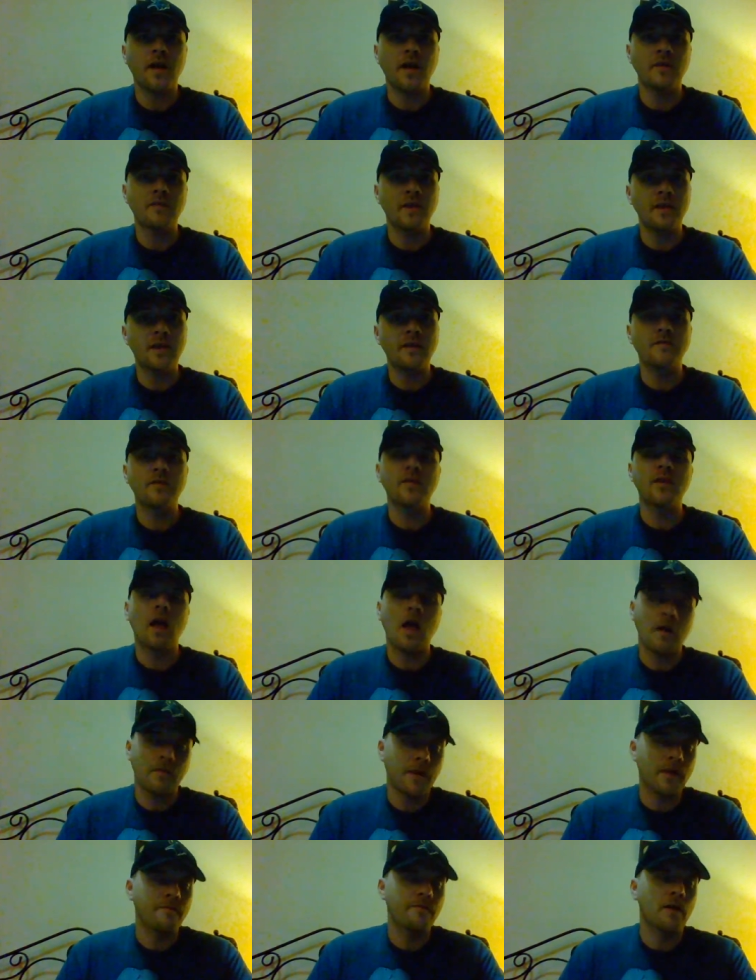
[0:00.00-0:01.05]
And even
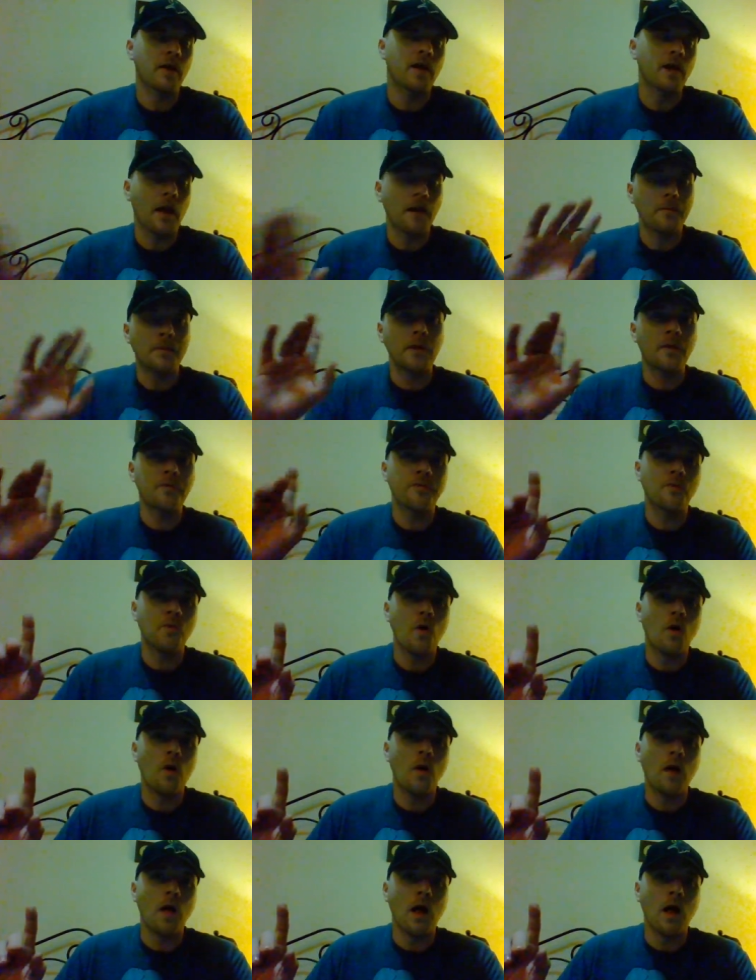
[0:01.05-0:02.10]
I'll give you, and I'm going to
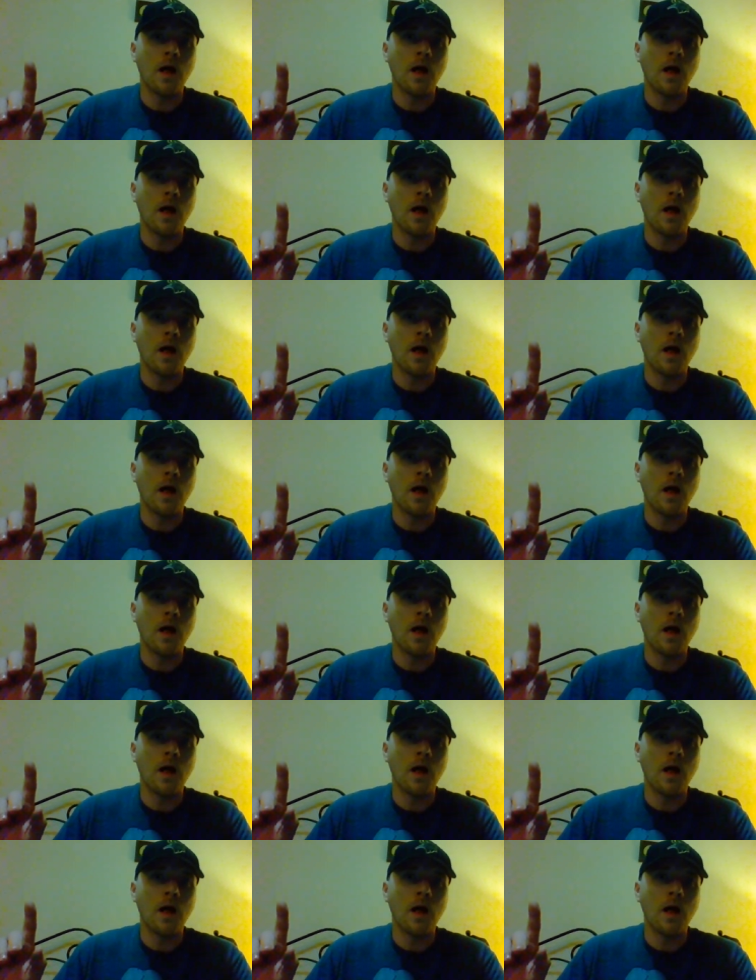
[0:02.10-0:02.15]
throw